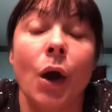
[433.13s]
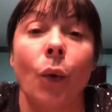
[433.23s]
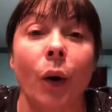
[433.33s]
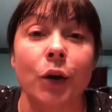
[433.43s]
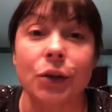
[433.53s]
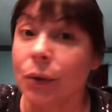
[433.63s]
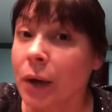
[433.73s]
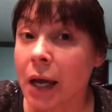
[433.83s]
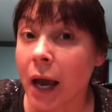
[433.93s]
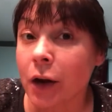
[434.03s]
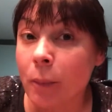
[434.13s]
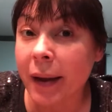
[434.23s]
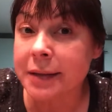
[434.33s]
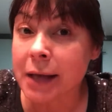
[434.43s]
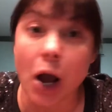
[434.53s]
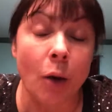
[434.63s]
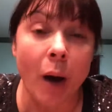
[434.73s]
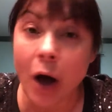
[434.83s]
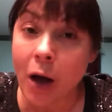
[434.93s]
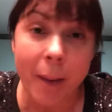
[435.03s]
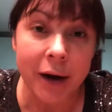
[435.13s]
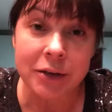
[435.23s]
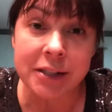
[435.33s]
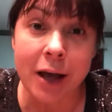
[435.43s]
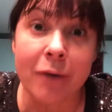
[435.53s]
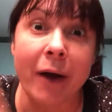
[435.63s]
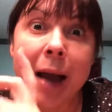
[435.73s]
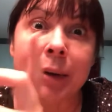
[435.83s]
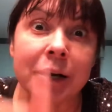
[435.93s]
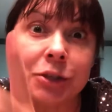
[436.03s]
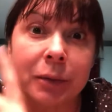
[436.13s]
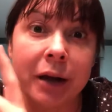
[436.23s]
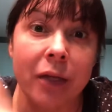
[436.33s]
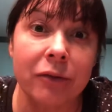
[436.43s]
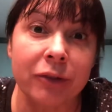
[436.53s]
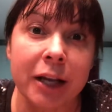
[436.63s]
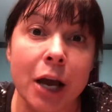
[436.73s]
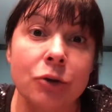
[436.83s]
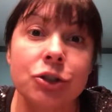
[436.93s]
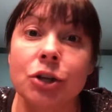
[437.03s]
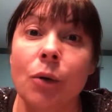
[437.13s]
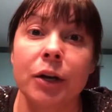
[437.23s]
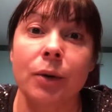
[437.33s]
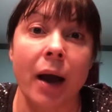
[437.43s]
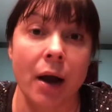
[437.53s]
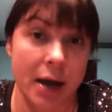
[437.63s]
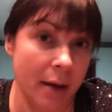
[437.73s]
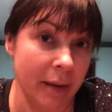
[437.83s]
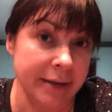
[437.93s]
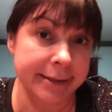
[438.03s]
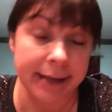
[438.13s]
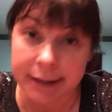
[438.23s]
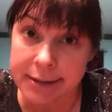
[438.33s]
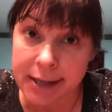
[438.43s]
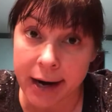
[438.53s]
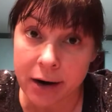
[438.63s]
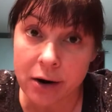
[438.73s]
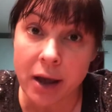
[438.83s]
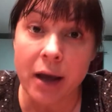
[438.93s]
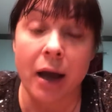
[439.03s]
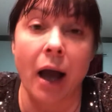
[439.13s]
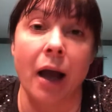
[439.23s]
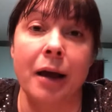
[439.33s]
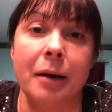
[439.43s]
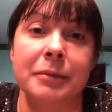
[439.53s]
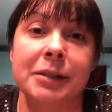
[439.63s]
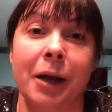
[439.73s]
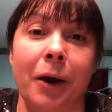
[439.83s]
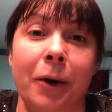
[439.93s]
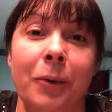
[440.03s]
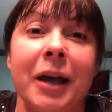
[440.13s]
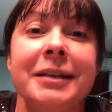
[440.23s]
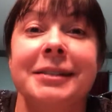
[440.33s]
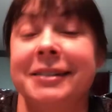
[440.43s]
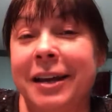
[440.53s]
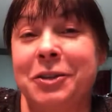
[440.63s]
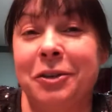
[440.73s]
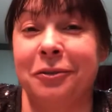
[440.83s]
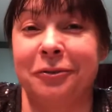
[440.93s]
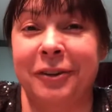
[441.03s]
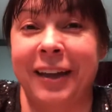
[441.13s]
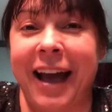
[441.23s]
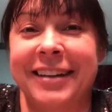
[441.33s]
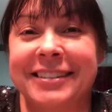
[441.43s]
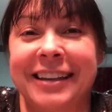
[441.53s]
where you can cut your bangs at home all by yourself. I'm gonna do another video showing you how I cut my son's hair. So stay tuned for that.